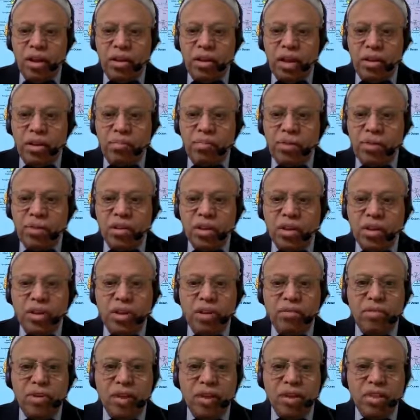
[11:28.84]
Chapter
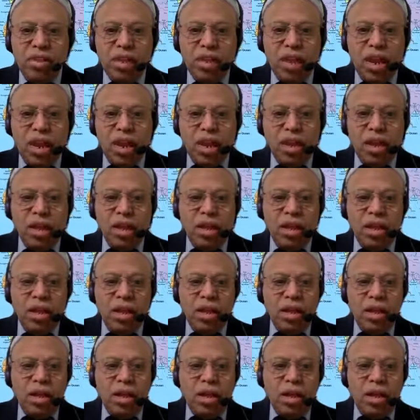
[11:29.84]
60, verse 8.
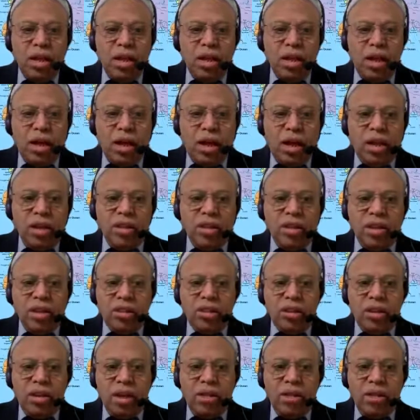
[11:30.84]
Unjust